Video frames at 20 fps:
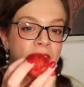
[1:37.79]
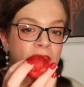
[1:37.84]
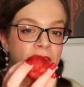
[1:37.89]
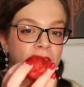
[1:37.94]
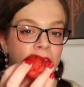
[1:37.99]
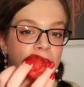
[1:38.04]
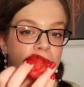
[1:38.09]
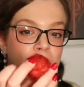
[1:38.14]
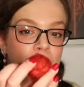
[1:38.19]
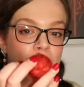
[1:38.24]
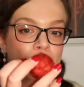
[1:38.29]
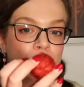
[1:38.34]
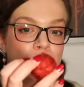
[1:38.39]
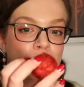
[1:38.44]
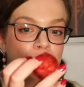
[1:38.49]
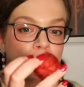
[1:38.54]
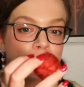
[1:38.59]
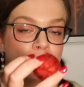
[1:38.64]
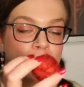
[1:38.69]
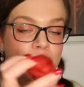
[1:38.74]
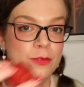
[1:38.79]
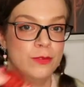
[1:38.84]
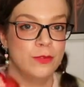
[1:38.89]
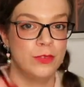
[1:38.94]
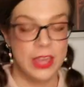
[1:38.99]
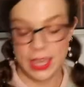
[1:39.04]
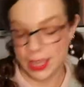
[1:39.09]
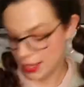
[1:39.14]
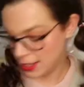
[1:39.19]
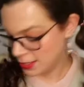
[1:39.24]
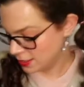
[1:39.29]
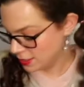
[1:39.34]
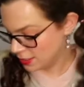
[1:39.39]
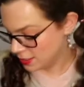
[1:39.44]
of the Fae.